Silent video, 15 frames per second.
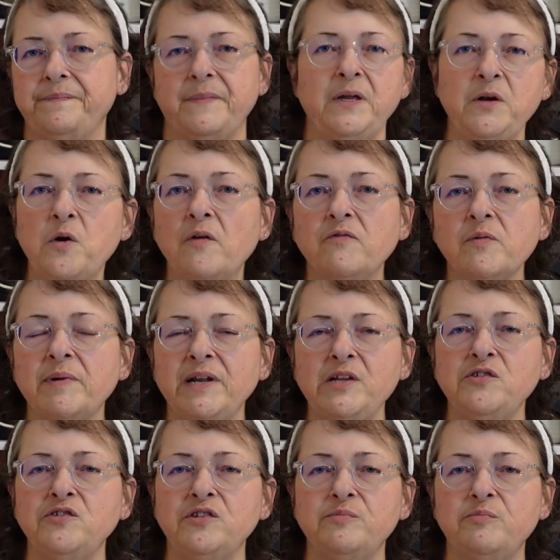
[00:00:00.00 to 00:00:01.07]
I know everybody
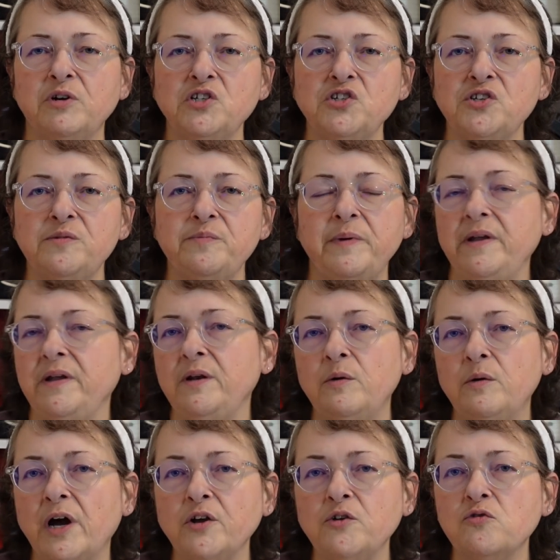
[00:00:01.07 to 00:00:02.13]
uses brushes, but
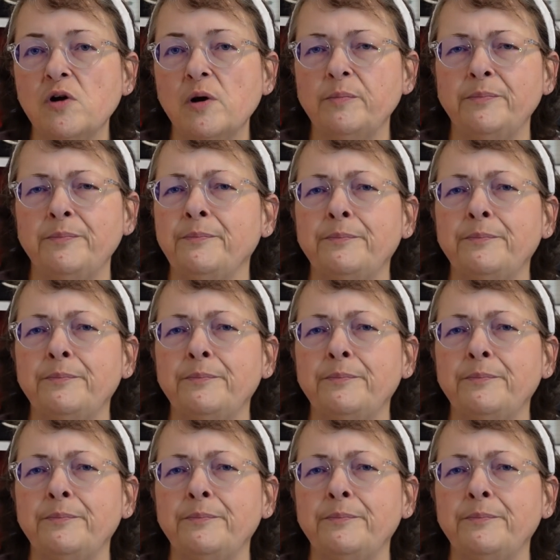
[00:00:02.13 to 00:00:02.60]
I grew up